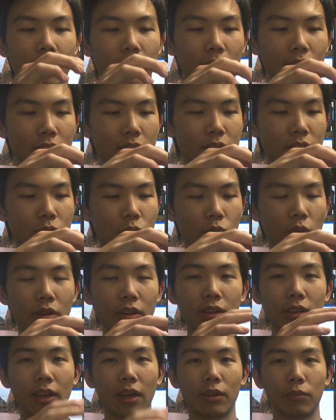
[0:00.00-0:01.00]
is
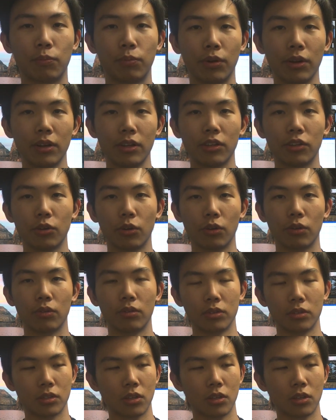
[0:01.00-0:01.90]
running at pretty good